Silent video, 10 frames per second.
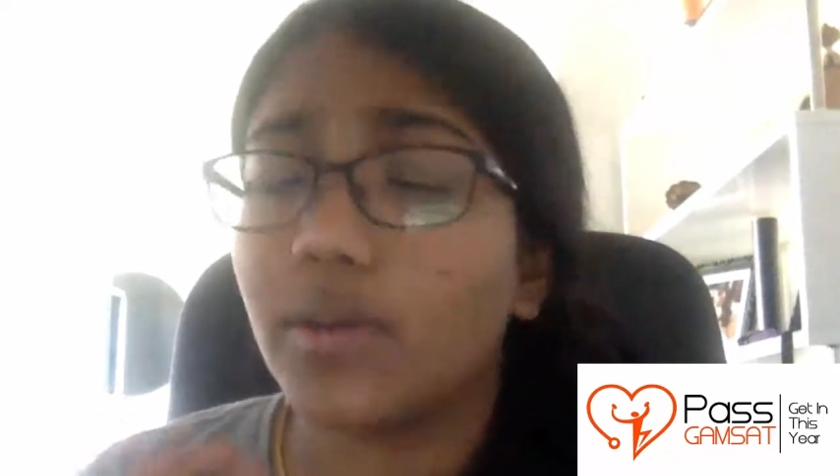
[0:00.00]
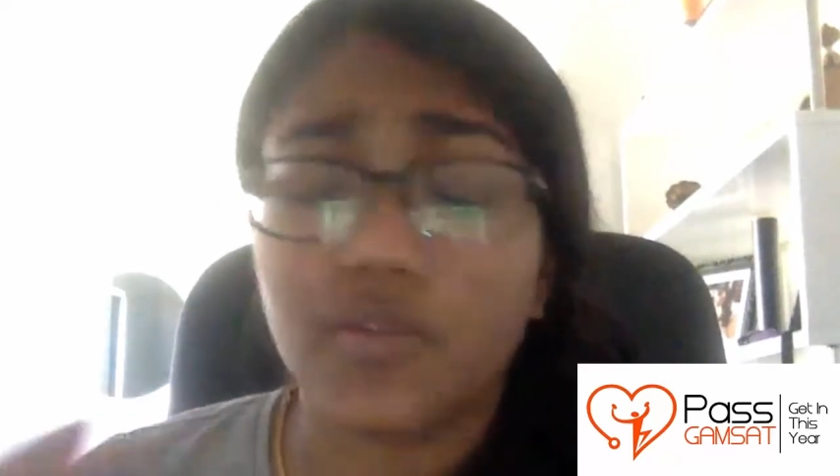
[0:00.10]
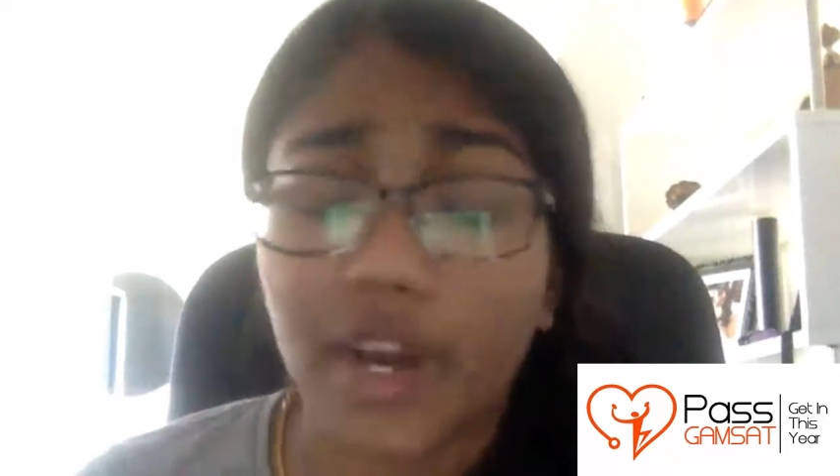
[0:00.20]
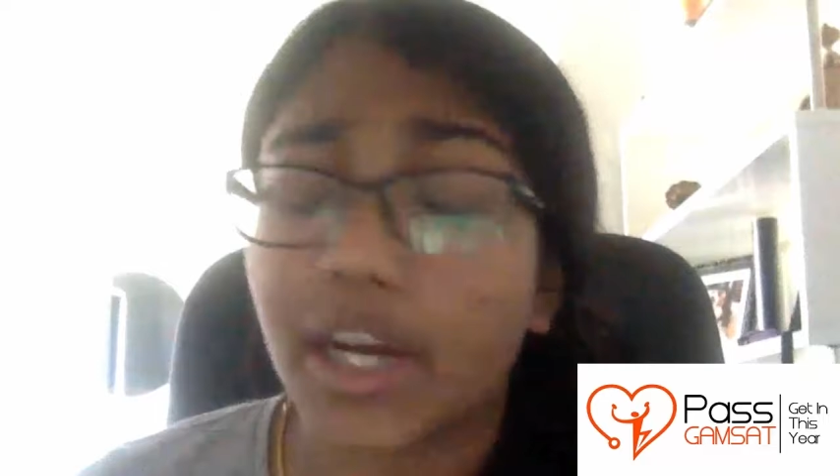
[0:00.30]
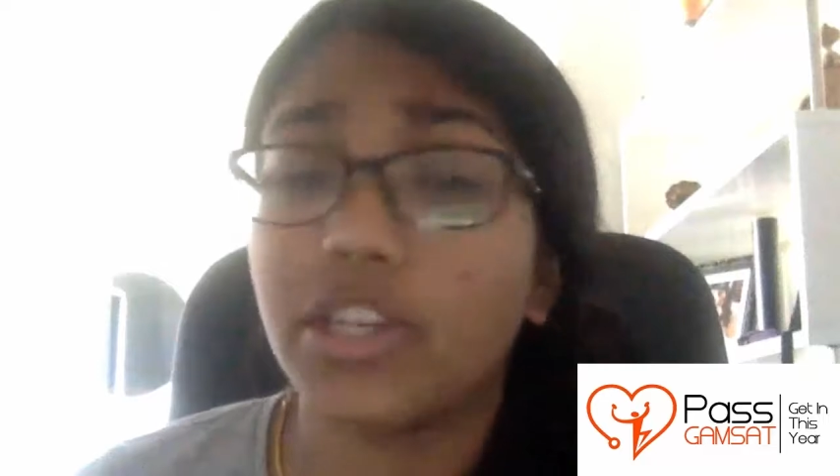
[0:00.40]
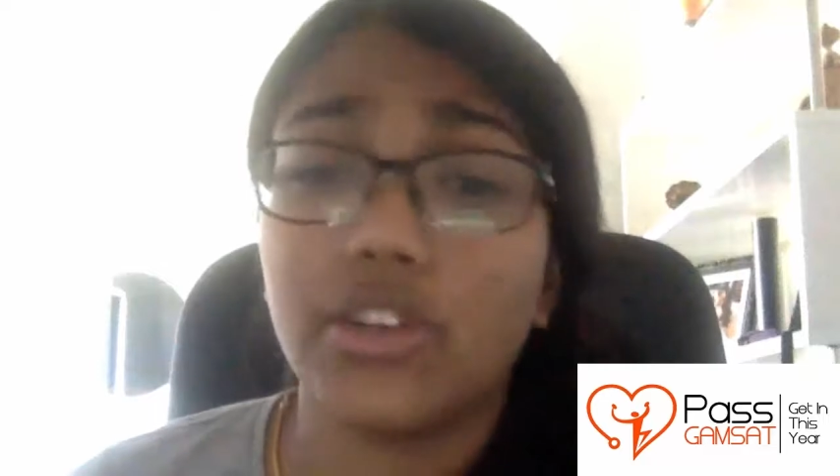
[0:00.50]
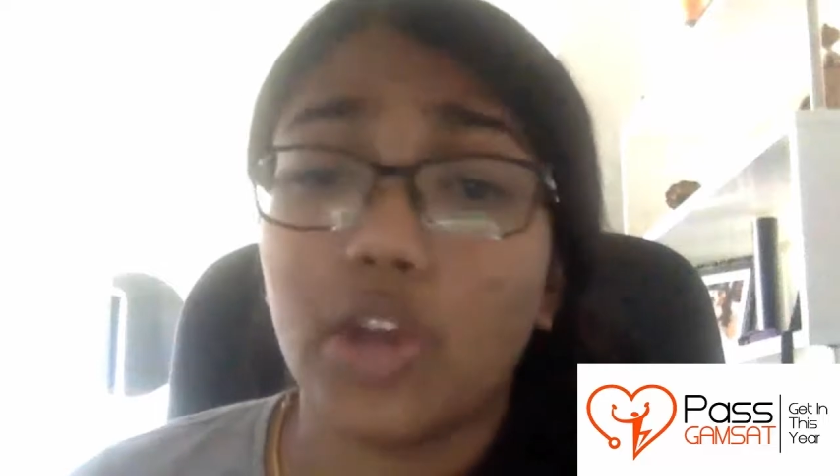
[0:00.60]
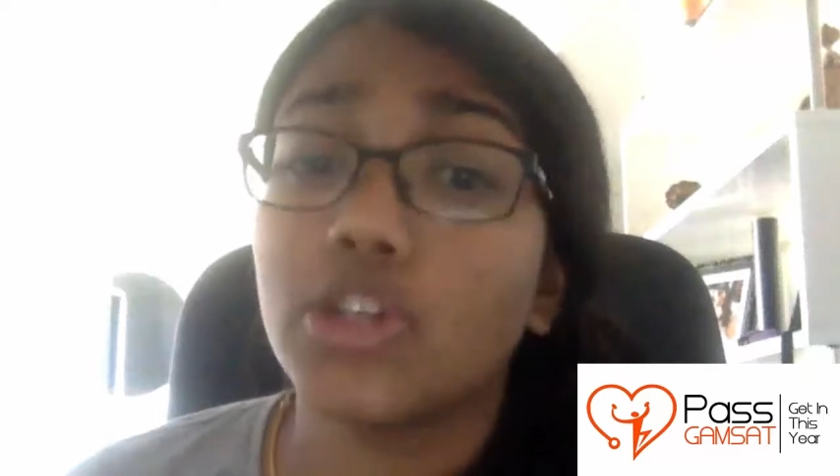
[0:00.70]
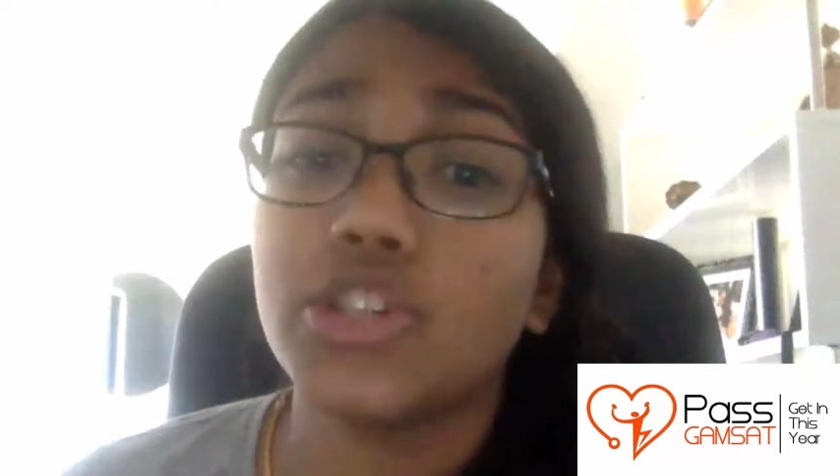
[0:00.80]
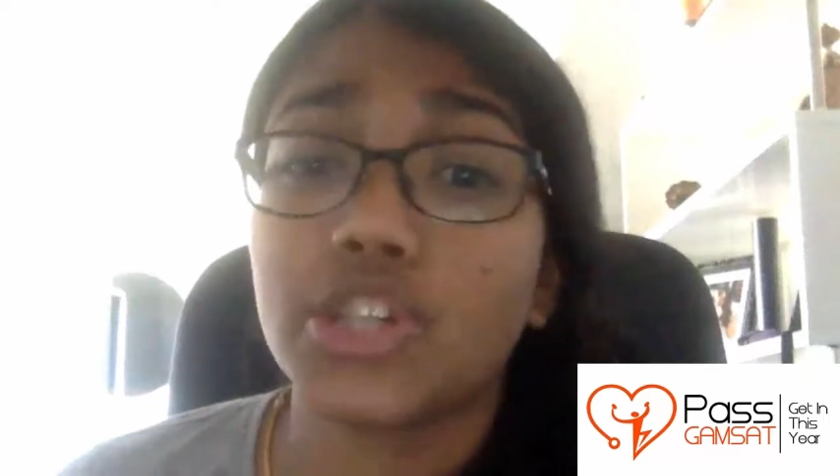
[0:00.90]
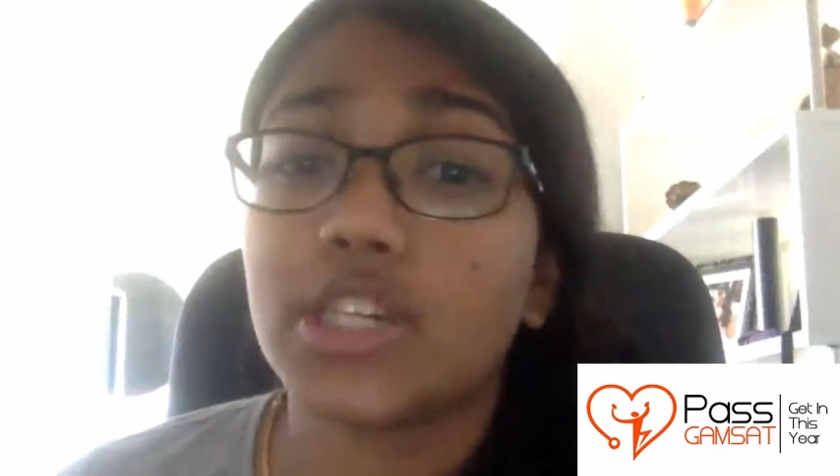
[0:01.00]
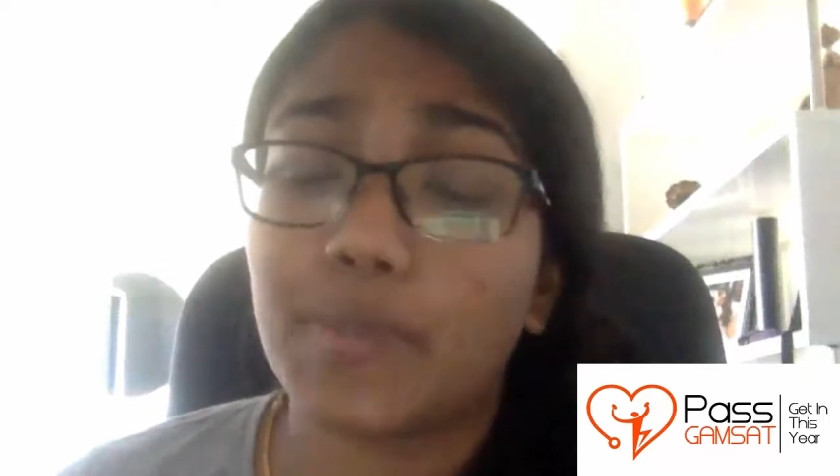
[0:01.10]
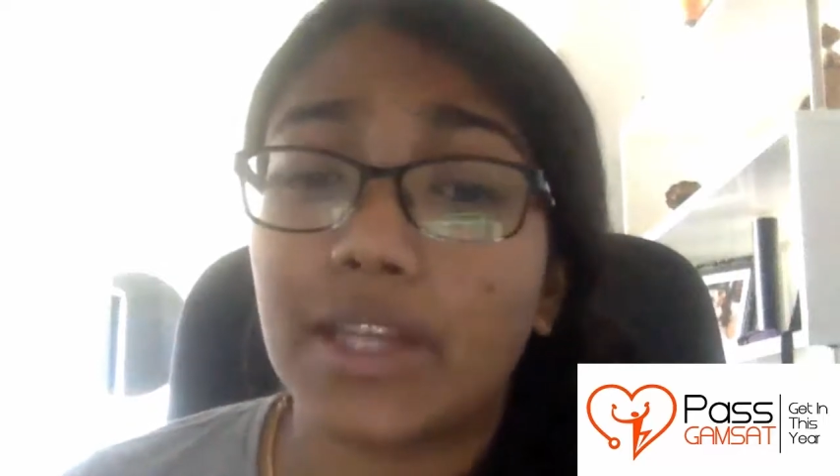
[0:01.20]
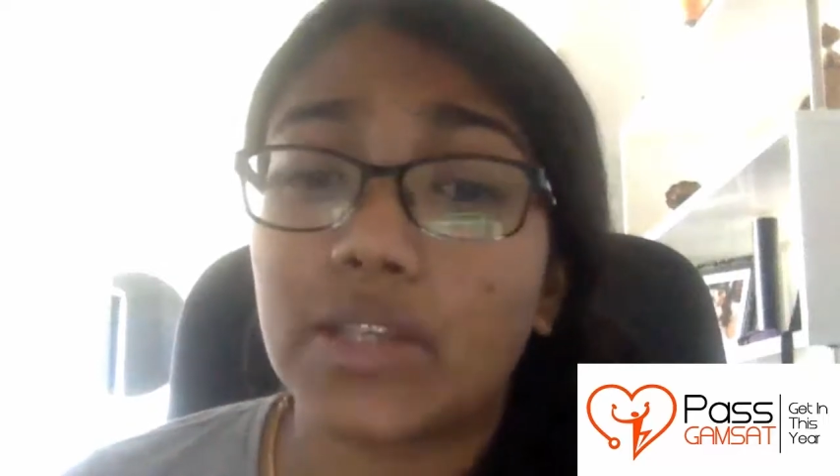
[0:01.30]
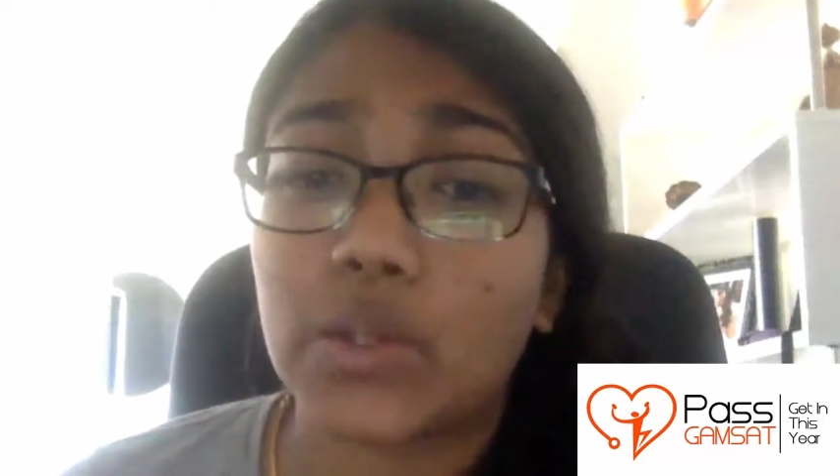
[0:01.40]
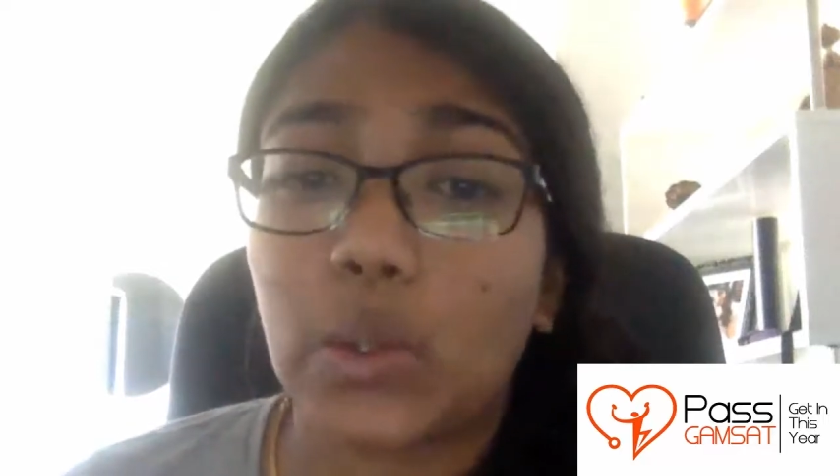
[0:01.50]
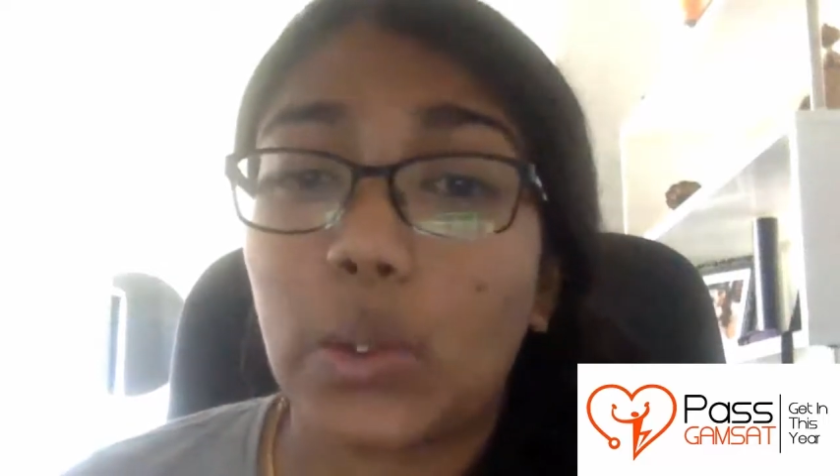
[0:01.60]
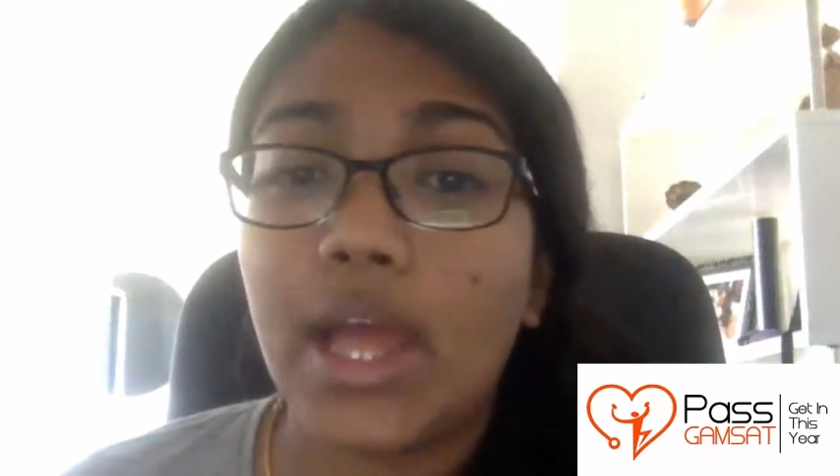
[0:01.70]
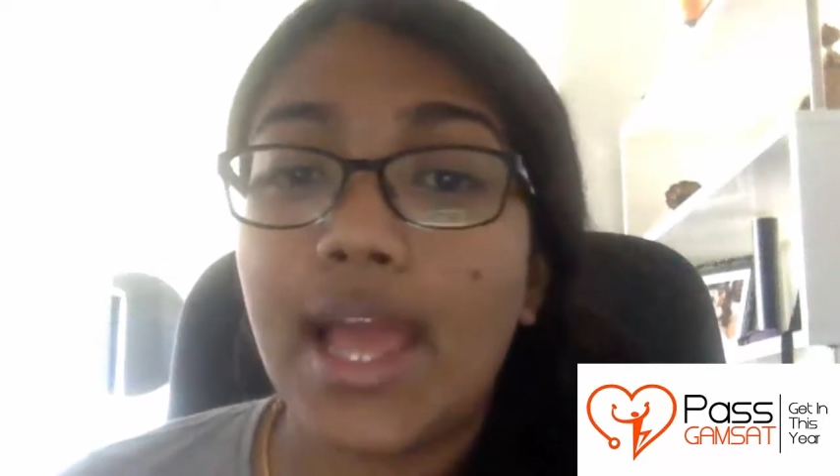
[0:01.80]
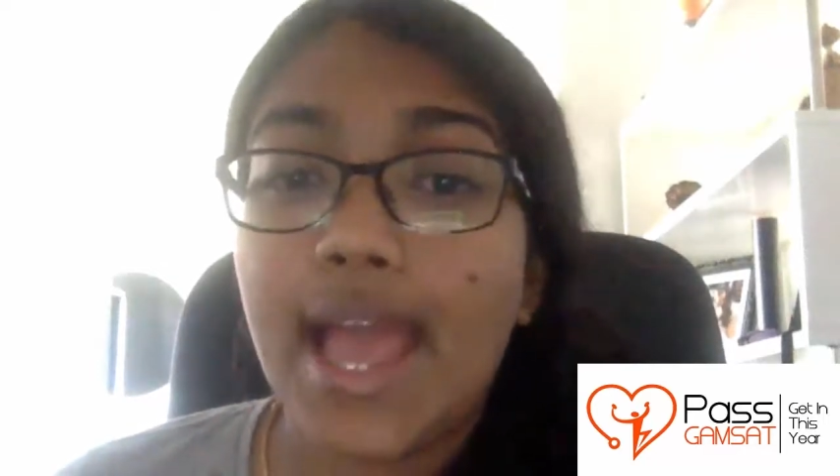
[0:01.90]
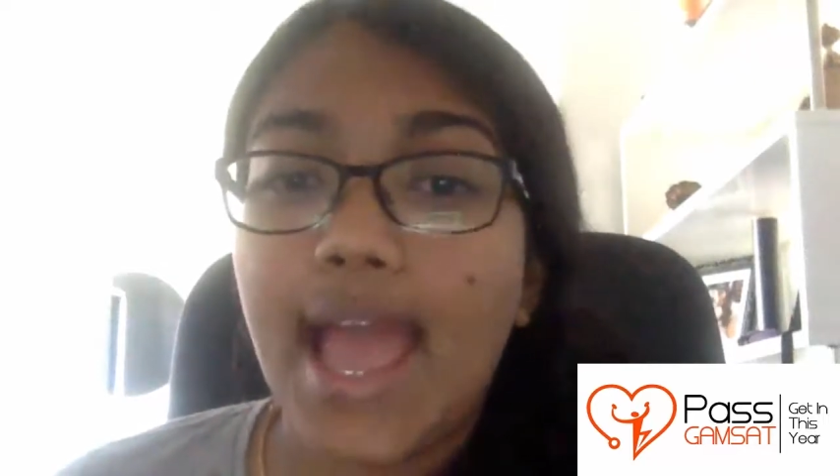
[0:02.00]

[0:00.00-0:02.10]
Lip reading: very non-judgmental,